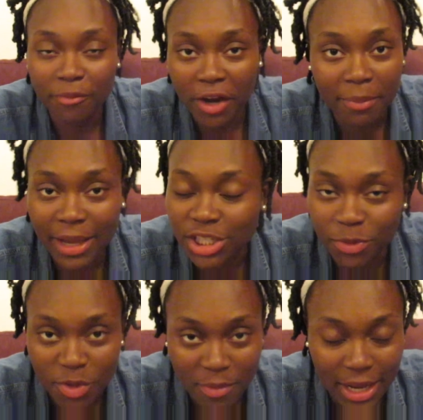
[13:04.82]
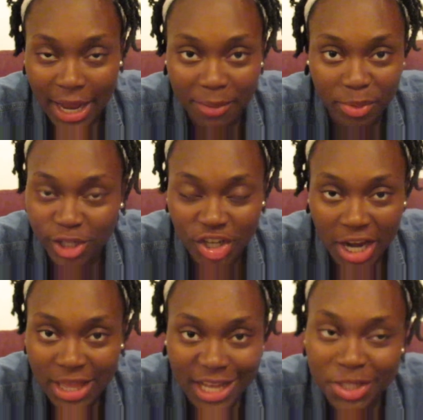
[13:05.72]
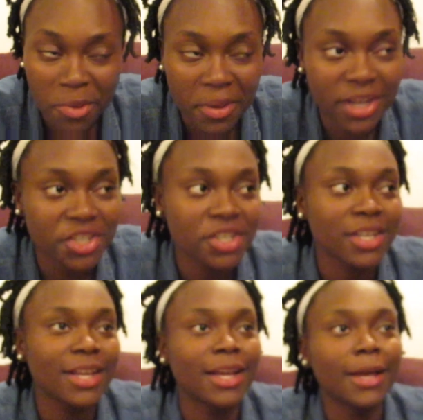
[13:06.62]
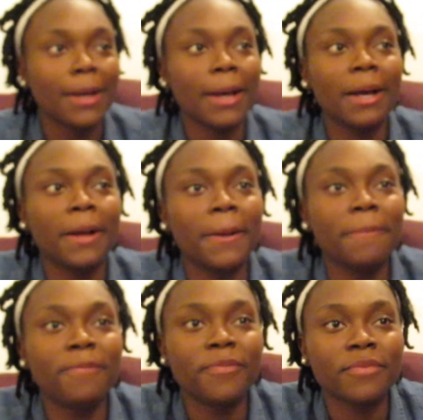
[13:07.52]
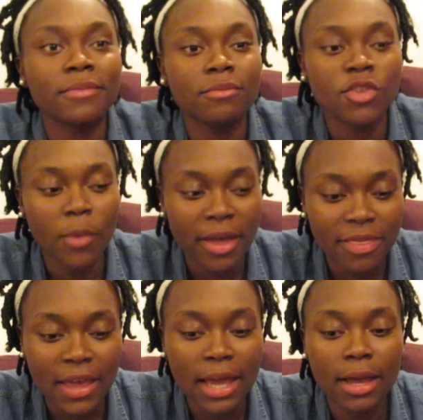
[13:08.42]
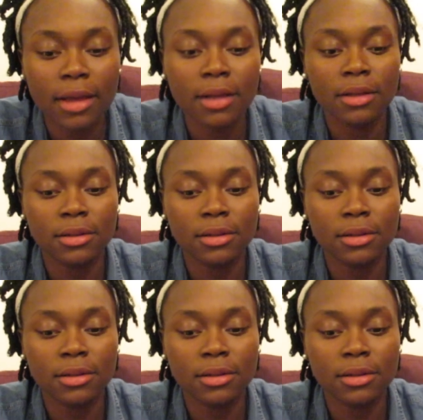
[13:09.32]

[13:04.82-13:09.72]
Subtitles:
very patient with me, and I appreciate that so much. So I think